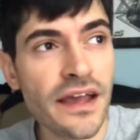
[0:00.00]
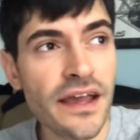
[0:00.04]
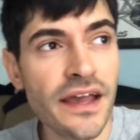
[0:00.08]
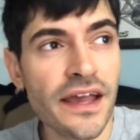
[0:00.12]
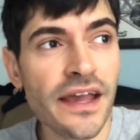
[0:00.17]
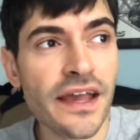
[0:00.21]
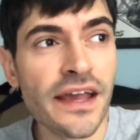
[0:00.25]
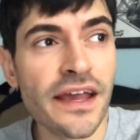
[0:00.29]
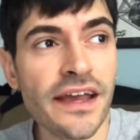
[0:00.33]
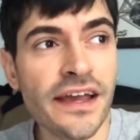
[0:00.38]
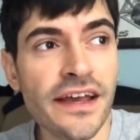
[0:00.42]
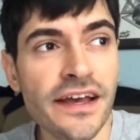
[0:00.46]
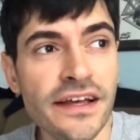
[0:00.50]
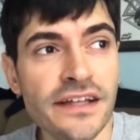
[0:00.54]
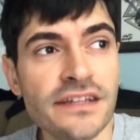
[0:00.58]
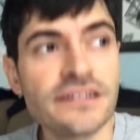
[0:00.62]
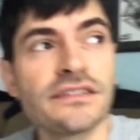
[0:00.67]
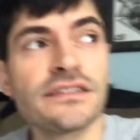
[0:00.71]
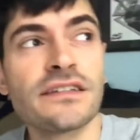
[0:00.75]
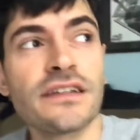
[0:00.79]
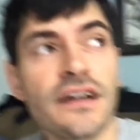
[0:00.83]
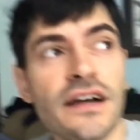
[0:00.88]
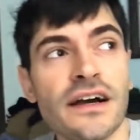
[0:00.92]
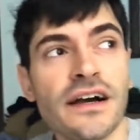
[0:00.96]

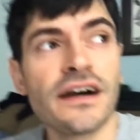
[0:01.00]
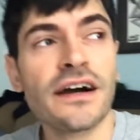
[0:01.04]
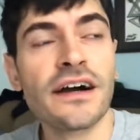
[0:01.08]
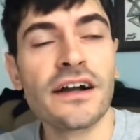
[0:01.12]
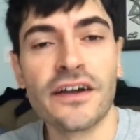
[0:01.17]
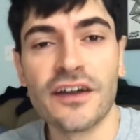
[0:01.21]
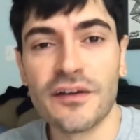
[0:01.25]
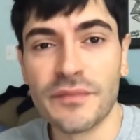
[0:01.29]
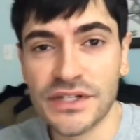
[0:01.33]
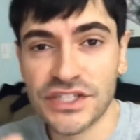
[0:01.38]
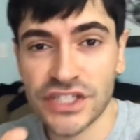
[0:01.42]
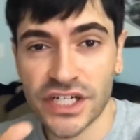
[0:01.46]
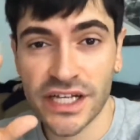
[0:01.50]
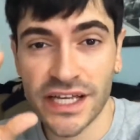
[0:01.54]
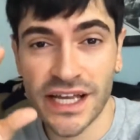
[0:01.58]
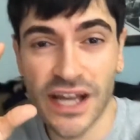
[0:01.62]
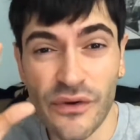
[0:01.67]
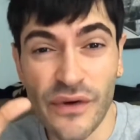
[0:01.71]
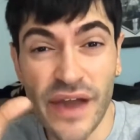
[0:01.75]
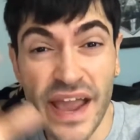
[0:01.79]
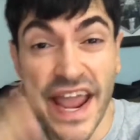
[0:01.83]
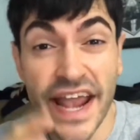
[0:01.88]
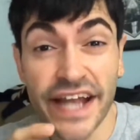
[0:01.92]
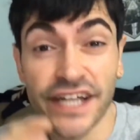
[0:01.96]
and uh, gonna be checking
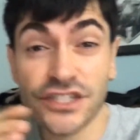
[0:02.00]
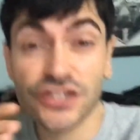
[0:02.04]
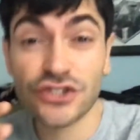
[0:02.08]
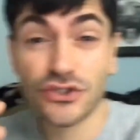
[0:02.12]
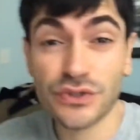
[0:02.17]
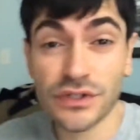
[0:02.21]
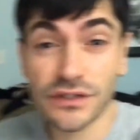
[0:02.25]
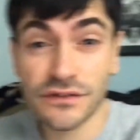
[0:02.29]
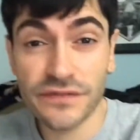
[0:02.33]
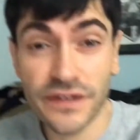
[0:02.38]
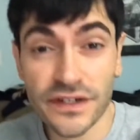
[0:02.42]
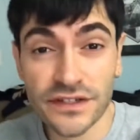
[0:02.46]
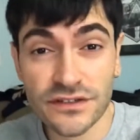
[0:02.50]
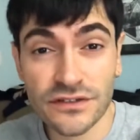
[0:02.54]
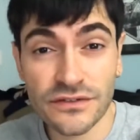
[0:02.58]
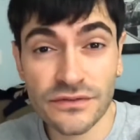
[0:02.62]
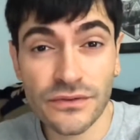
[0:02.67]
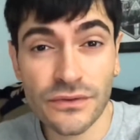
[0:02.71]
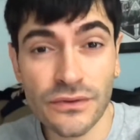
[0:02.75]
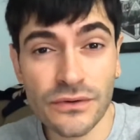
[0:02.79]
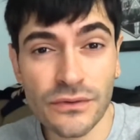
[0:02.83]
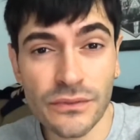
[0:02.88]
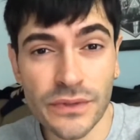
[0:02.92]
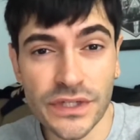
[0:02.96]
out H Street
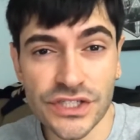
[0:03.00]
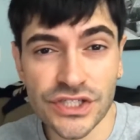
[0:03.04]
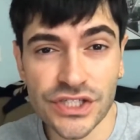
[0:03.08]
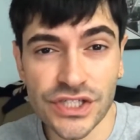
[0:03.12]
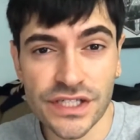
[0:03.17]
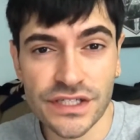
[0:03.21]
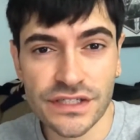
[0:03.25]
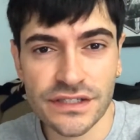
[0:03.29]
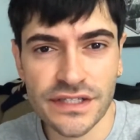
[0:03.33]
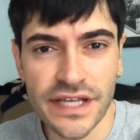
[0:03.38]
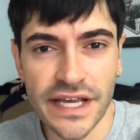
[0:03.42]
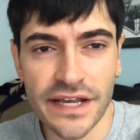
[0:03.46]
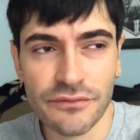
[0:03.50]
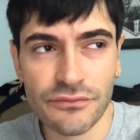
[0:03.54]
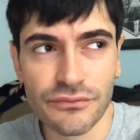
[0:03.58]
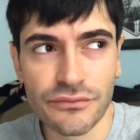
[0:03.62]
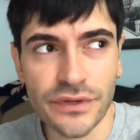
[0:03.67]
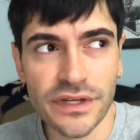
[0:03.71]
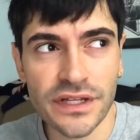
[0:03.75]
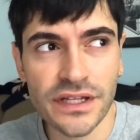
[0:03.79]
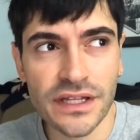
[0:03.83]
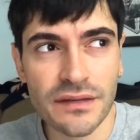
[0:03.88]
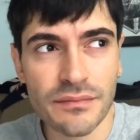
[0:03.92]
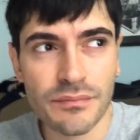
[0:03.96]
Festival, which is a
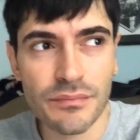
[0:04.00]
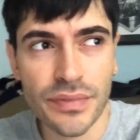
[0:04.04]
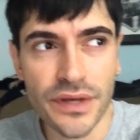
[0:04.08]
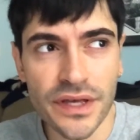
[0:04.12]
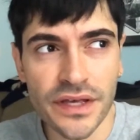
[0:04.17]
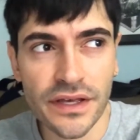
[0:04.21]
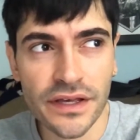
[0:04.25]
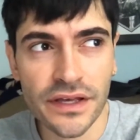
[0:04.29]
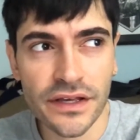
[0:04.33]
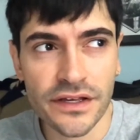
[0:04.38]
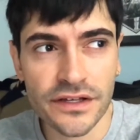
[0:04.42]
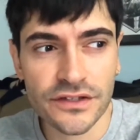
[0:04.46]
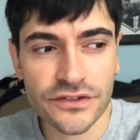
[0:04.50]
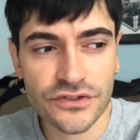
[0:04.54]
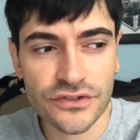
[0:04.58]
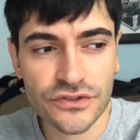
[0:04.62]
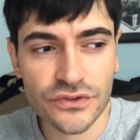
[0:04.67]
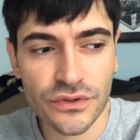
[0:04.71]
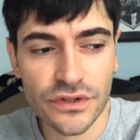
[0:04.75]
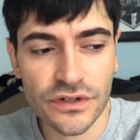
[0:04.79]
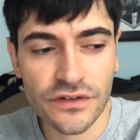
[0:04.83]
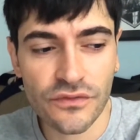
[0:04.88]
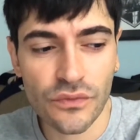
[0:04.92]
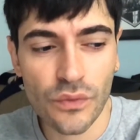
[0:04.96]
really big
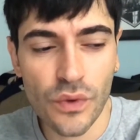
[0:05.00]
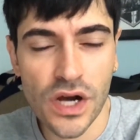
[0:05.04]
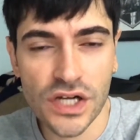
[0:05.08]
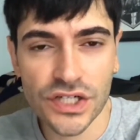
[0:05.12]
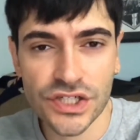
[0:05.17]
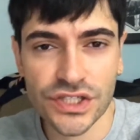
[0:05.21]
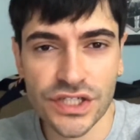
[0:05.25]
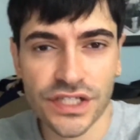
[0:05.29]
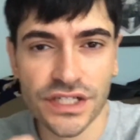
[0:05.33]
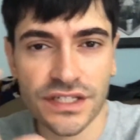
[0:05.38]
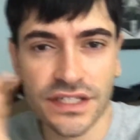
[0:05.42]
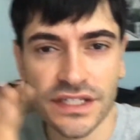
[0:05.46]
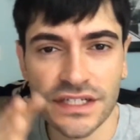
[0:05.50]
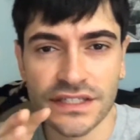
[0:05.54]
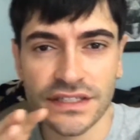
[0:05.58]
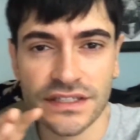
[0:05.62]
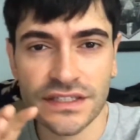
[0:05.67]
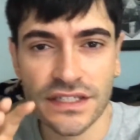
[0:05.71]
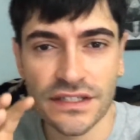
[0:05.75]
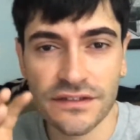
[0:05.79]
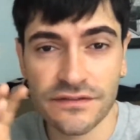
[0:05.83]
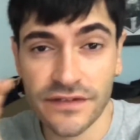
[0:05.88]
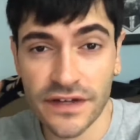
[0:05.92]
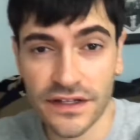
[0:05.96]
sort of Washington
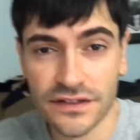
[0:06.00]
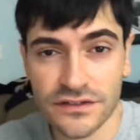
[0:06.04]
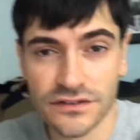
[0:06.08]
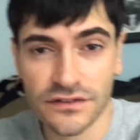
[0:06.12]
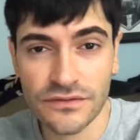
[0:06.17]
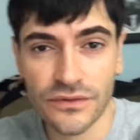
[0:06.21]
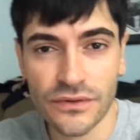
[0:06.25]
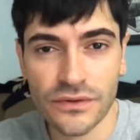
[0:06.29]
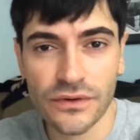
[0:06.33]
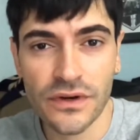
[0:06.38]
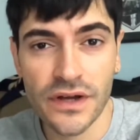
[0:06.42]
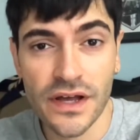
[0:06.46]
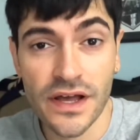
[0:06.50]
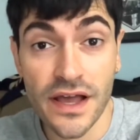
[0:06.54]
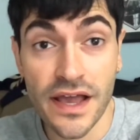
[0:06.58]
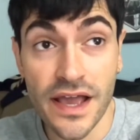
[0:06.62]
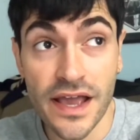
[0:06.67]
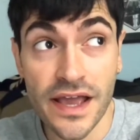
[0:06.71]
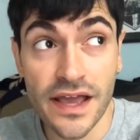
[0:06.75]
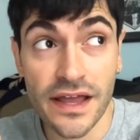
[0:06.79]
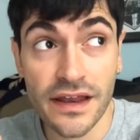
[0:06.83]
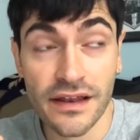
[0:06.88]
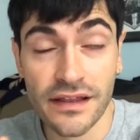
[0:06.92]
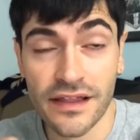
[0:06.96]
DC festival,
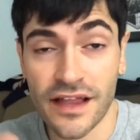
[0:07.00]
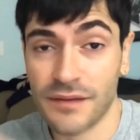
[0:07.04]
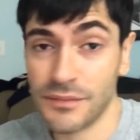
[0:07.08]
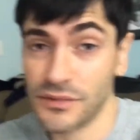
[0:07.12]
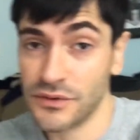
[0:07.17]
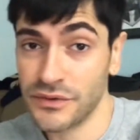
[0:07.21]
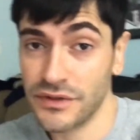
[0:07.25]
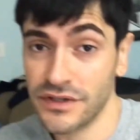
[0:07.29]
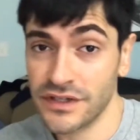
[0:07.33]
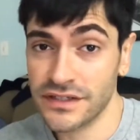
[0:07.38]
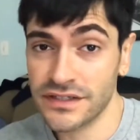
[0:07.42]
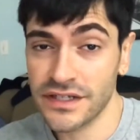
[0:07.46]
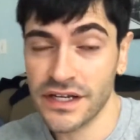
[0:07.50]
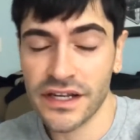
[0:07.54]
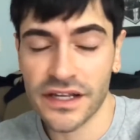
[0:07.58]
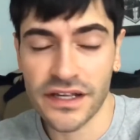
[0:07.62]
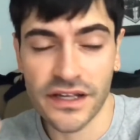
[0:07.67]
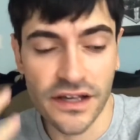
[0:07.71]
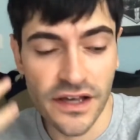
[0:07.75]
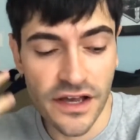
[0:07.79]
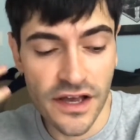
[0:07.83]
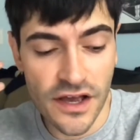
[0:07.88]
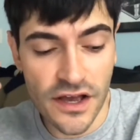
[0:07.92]
and that'd be really exciting.